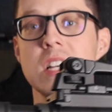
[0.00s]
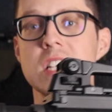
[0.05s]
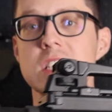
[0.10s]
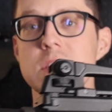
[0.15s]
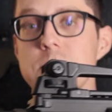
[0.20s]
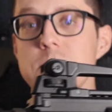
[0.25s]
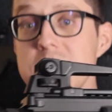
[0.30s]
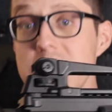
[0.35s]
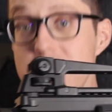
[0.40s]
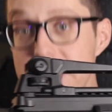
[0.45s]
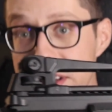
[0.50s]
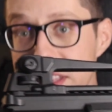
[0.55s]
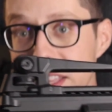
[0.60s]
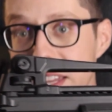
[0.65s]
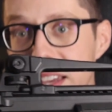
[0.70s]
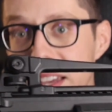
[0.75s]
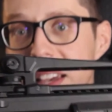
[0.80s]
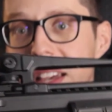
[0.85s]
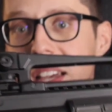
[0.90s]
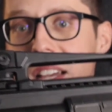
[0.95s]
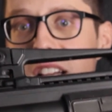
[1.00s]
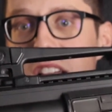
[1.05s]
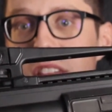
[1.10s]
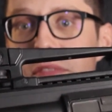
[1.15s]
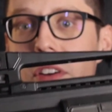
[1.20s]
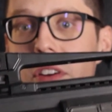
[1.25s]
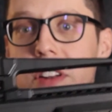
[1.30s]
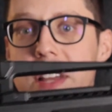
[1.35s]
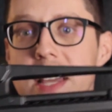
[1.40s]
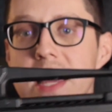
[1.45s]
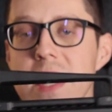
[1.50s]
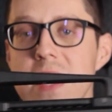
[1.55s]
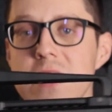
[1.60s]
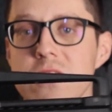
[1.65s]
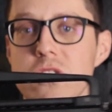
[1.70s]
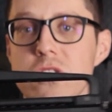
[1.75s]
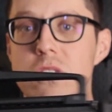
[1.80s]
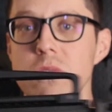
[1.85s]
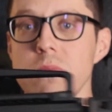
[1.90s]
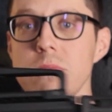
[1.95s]
specifically converting it
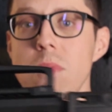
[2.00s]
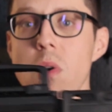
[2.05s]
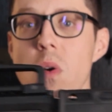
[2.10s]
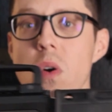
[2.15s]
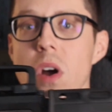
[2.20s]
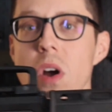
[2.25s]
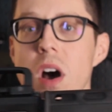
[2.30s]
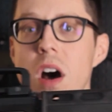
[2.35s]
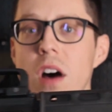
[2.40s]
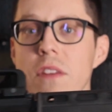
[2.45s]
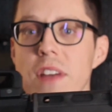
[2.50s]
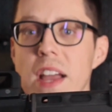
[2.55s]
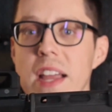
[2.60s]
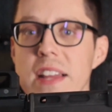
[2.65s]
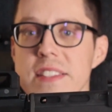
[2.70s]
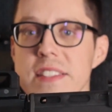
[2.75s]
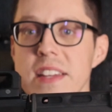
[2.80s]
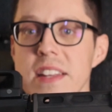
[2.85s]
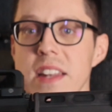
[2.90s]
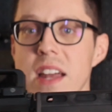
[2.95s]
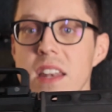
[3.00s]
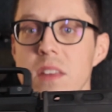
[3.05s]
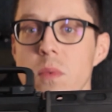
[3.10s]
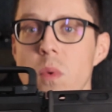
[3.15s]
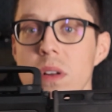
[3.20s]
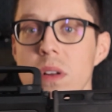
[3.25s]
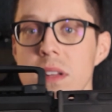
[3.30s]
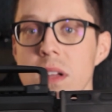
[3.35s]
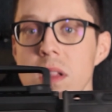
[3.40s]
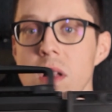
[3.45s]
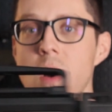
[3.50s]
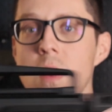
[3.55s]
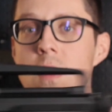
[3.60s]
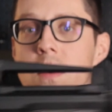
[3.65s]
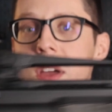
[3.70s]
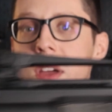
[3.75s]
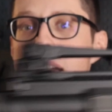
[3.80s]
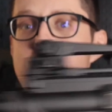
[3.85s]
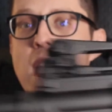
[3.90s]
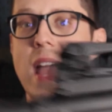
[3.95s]
into more of a T91
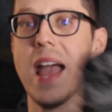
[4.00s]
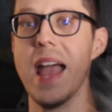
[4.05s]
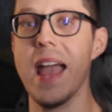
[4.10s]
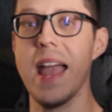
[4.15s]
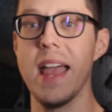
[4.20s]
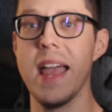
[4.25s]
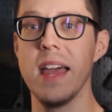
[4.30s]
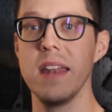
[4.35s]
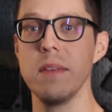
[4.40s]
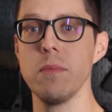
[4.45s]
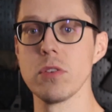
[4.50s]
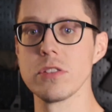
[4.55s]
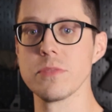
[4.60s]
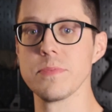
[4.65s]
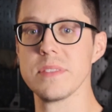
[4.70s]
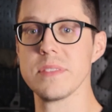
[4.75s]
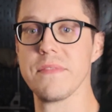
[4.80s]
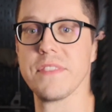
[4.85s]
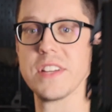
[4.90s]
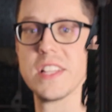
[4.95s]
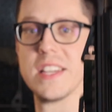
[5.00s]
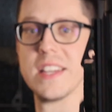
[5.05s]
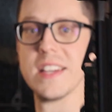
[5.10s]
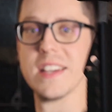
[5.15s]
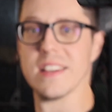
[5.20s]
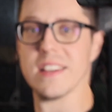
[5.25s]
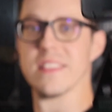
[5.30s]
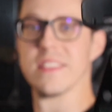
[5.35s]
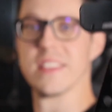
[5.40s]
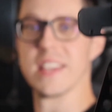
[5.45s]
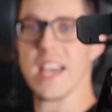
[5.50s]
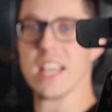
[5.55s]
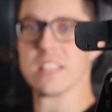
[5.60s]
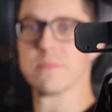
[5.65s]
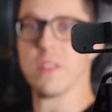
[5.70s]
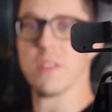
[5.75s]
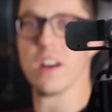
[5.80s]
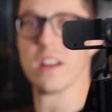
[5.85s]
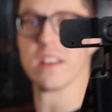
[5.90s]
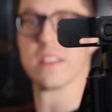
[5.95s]
clone and more specifically the gas
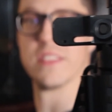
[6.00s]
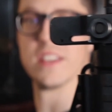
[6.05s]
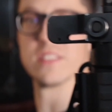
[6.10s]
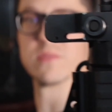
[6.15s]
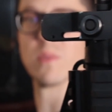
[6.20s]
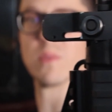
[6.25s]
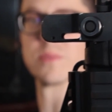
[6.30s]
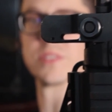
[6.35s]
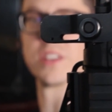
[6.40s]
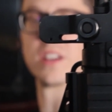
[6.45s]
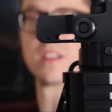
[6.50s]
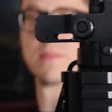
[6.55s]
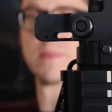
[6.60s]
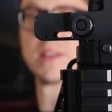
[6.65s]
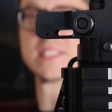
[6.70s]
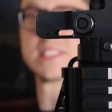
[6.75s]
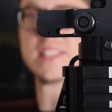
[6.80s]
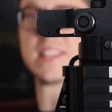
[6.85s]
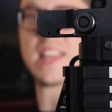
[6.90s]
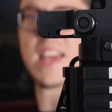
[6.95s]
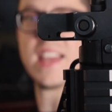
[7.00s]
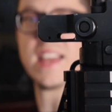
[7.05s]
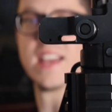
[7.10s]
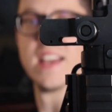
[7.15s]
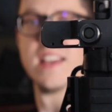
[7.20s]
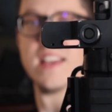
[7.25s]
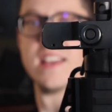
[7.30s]
block. That's what we're talking about today.